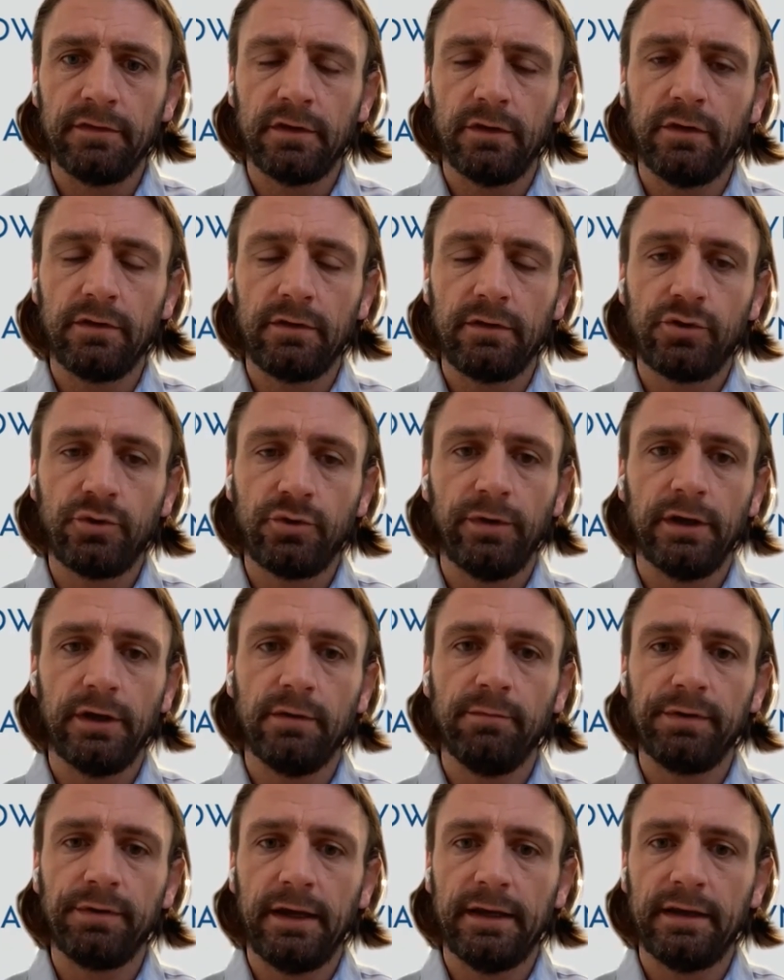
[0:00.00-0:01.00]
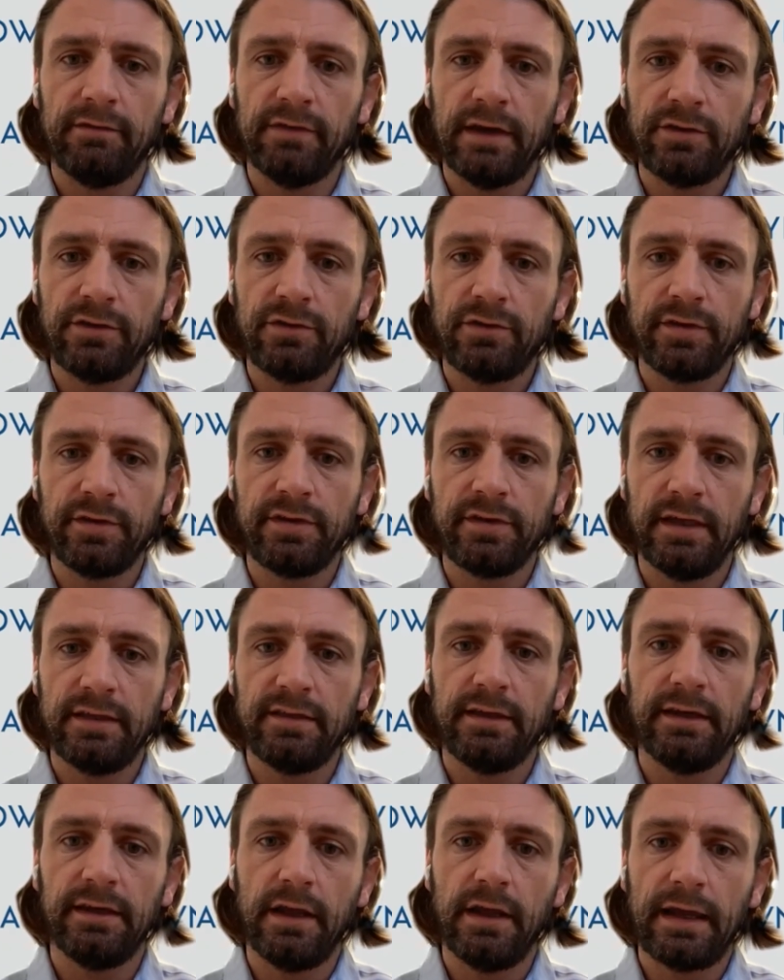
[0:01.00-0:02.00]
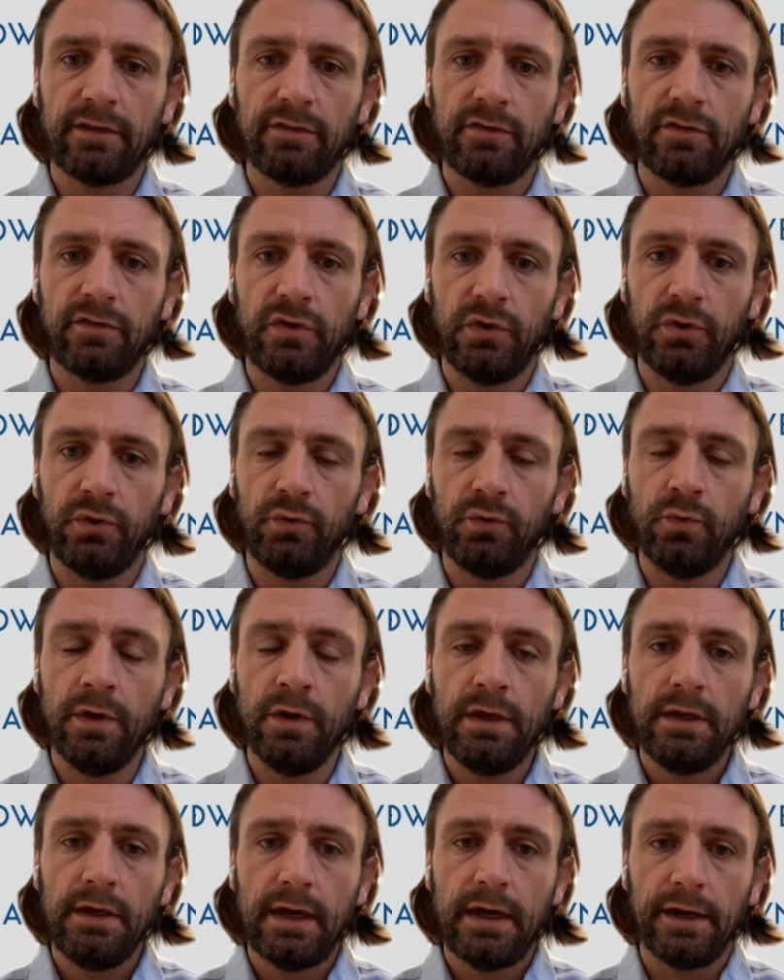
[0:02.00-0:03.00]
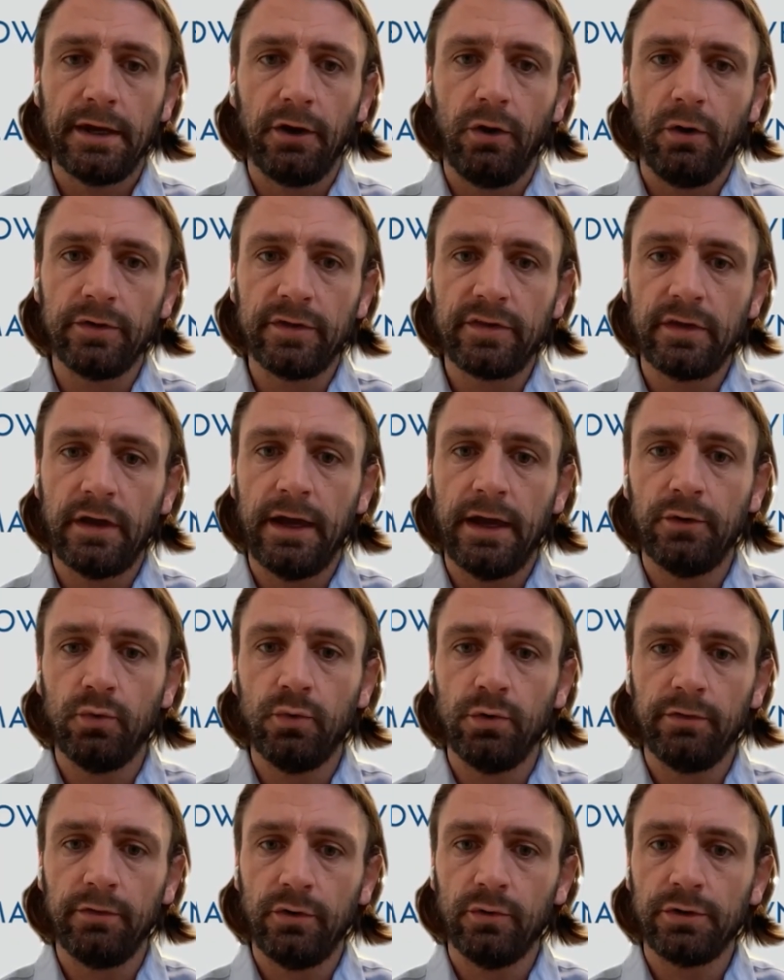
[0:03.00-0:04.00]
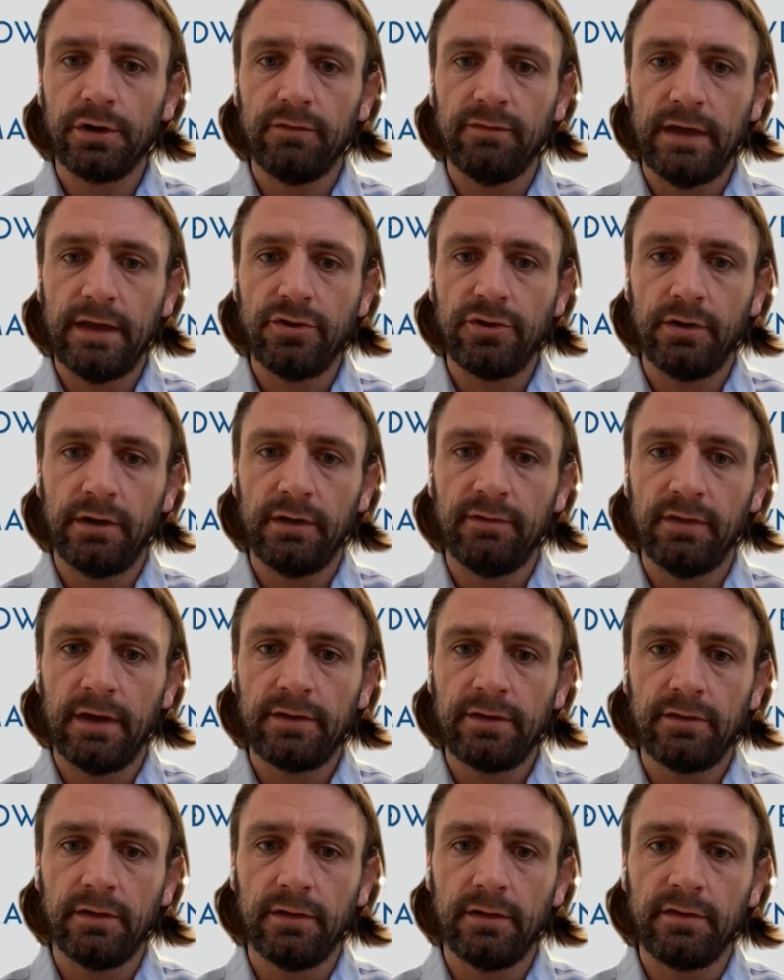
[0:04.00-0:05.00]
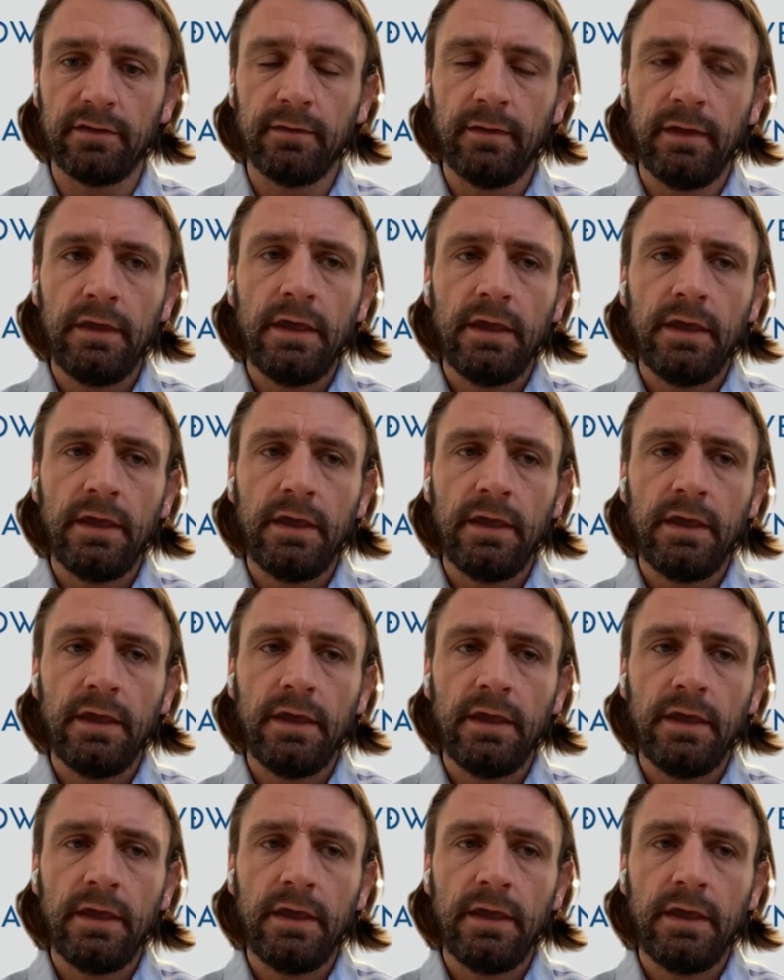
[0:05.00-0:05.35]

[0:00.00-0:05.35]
So the Sharia compliant investor is sitting next to and alongside all of your conventional investors.